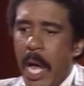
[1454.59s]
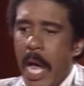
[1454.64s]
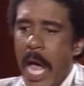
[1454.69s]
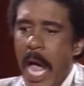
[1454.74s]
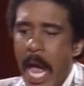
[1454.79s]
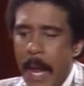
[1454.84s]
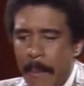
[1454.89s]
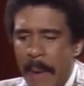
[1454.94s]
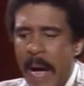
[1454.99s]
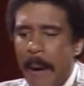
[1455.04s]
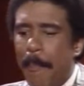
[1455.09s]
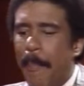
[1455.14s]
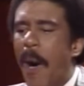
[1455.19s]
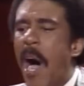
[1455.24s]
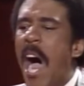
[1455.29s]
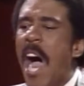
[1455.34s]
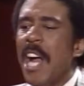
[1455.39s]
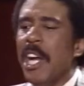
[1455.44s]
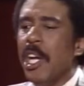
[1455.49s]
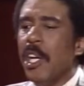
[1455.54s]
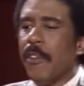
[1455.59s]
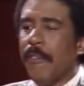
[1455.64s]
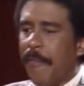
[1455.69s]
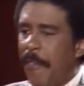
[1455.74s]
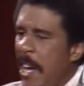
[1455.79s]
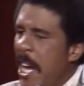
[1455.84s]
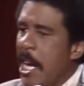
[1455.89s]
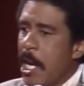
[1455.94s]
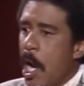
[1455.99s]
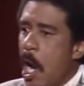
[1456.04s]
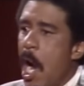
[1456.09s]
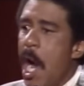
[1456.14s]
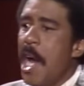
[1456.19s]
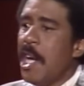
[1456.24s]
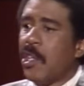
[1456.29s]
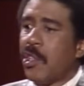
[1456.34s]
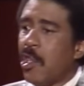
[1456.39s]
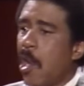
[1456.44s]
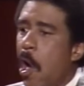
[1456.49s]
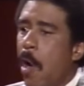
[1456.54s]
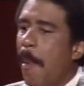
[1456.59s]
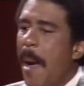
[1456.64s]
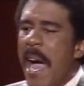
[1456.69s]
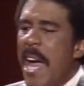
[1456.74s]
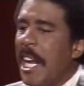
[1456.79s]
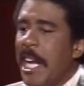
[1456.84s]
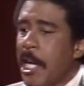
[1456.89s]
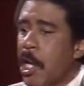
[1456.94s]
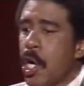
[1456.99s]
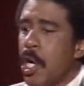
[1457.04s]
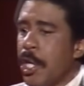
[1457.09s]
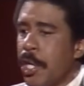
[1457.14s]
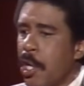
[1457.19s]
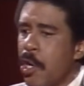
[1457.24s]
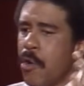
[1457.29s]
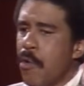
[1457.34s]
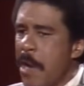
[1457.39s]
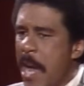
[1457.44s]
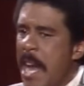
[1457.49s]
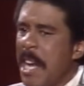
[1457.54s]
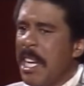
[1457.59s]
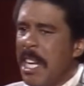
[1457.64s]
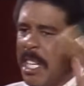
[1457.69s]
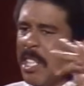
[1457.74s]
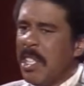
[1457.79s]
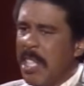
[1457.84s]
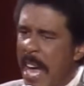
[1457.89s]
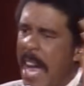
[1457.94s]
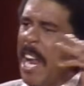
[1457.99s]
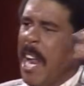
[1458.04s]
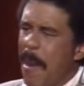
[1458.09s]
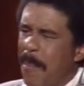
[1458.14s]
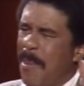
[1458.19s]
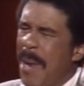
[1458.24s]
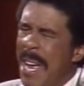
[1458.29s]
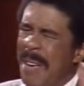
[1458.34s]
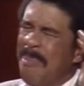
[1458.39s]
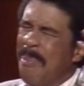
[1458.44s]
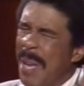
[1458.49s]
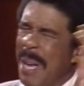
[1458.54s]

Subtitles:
And my partner's feet hurt so bad he couldn't do nothing. He sat up there.